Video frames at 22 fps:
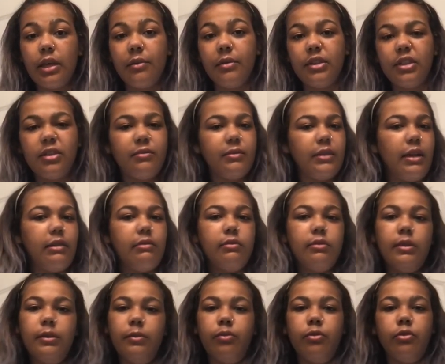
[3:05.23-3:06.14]
I mean,
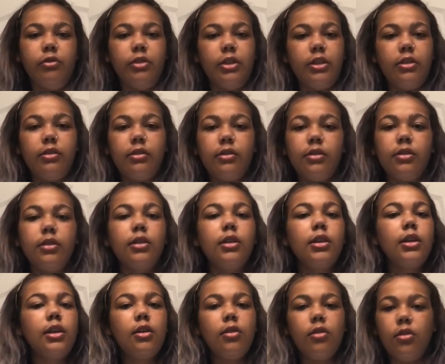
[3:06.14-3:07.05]
sometimes people just
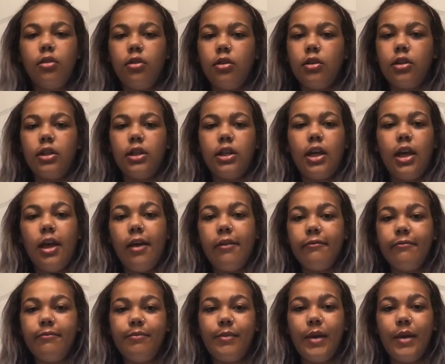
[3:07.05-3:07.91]
are gonna have